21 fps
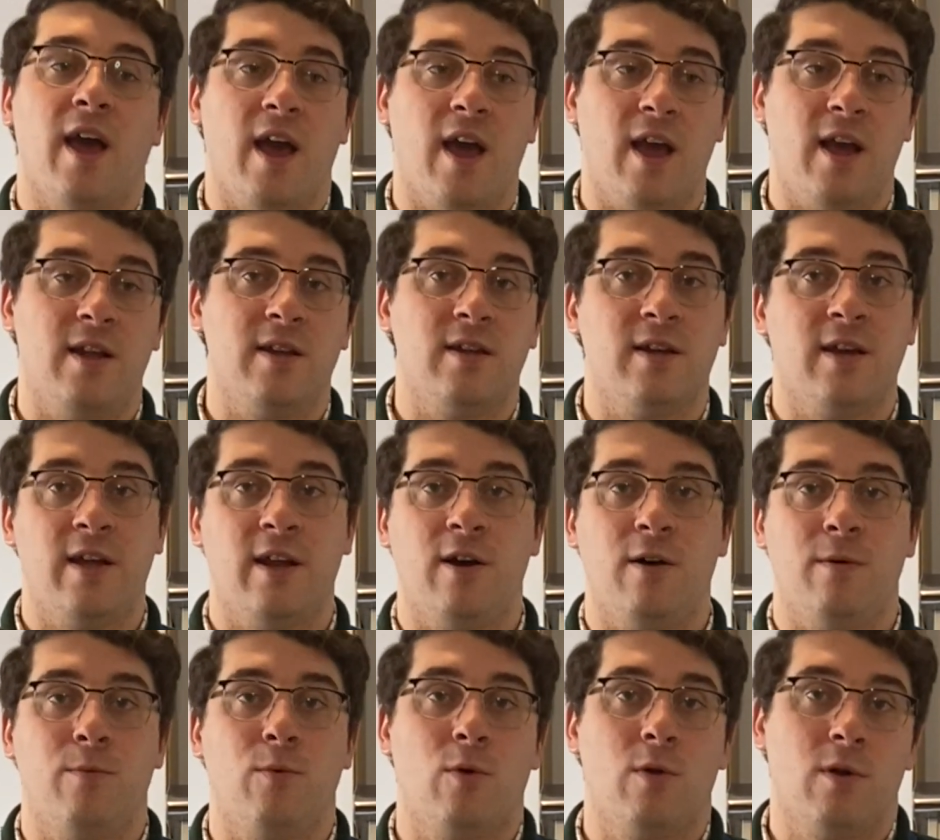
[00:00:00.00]
and can
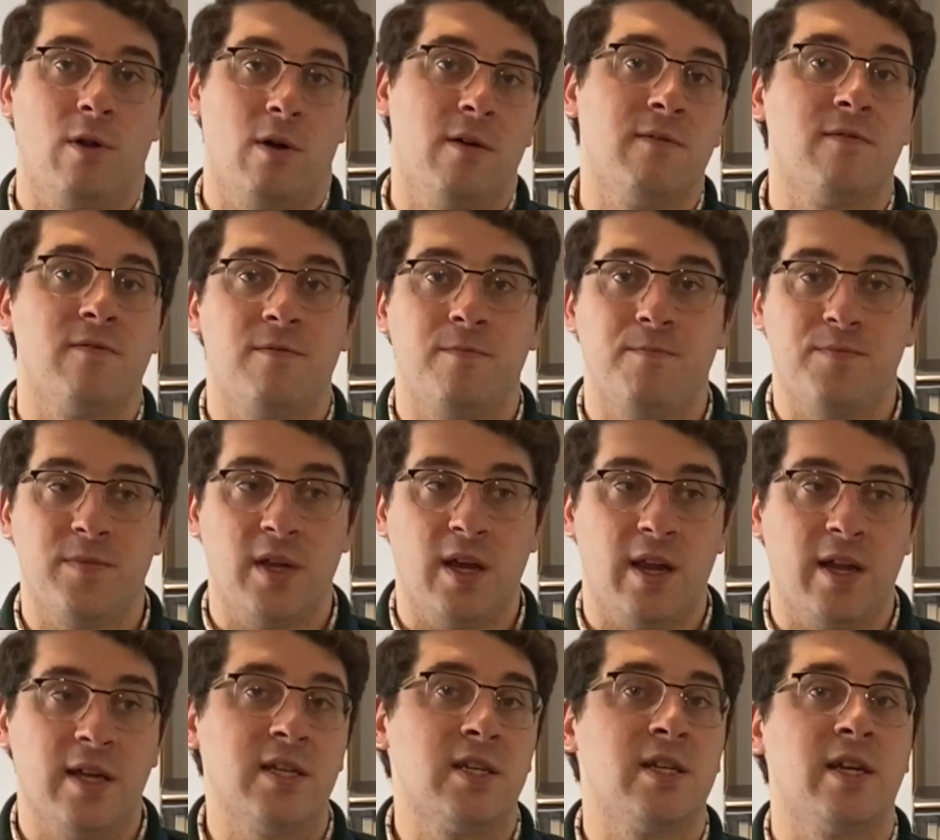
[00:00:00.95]
help ward off
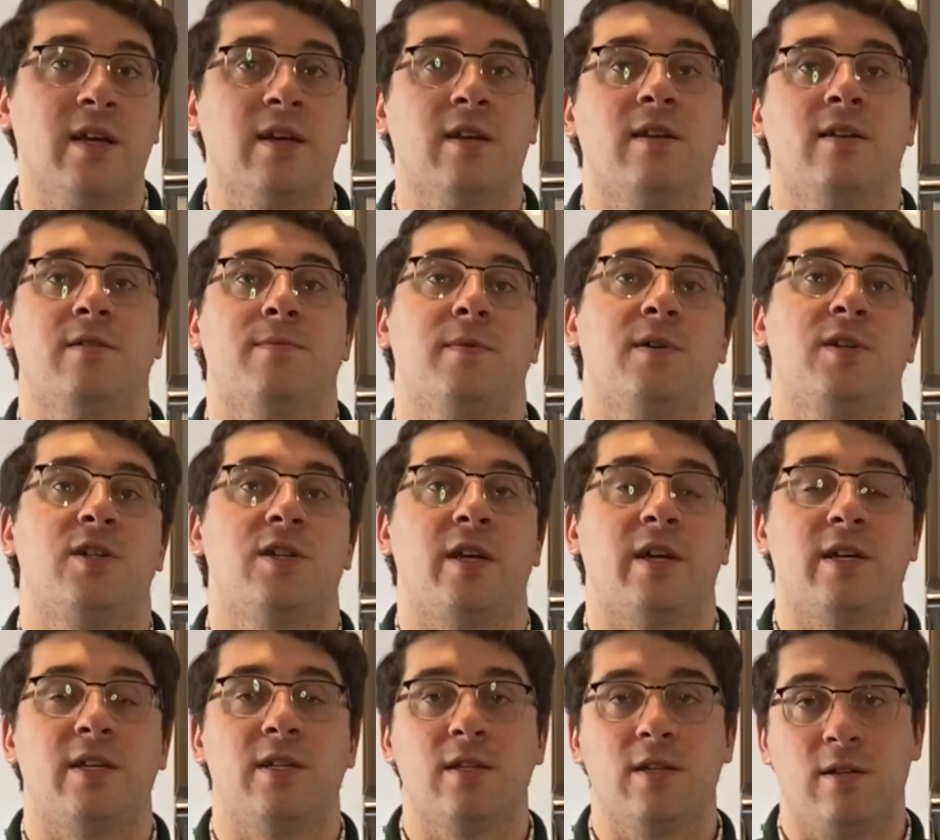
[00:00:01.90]
getting sick as much
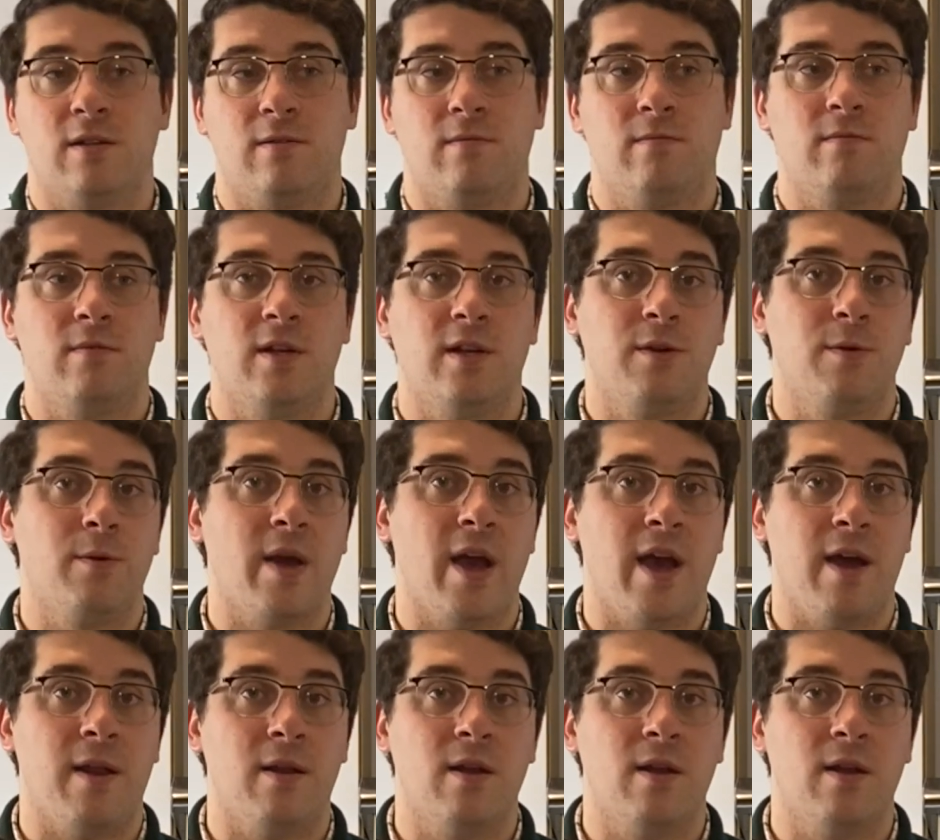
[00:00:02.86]
as you can.